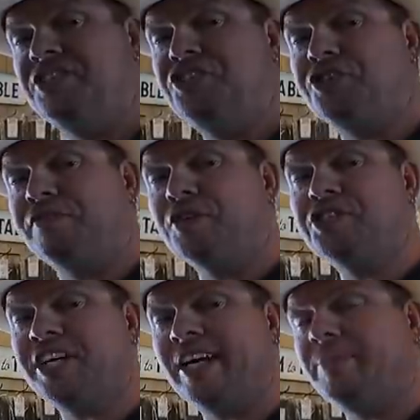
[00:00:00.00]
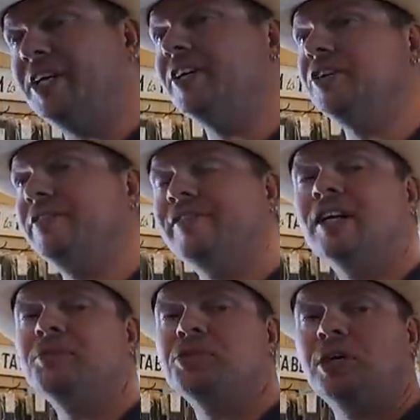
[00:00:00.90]
this is your first time here in the
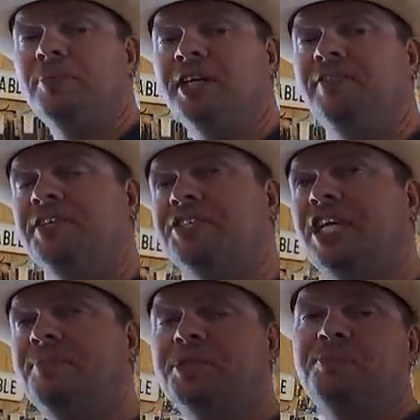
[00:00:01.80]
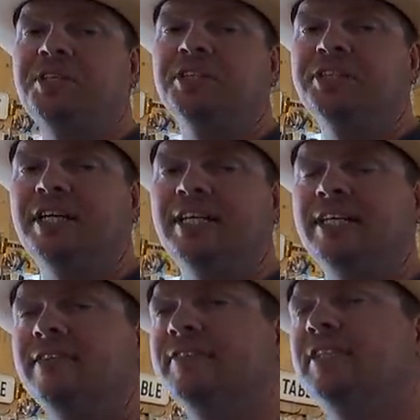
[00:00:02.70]
farm store, I'm going to give you the same spiel that I
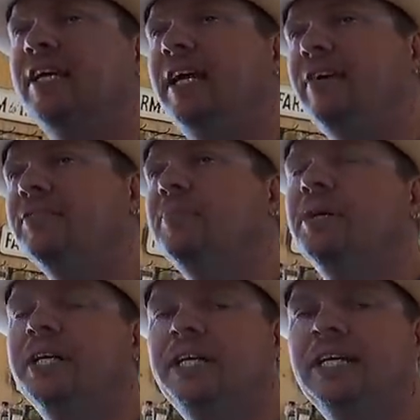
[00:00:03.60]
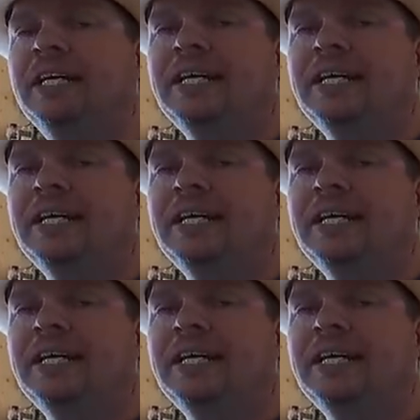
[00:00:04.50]
give to everybody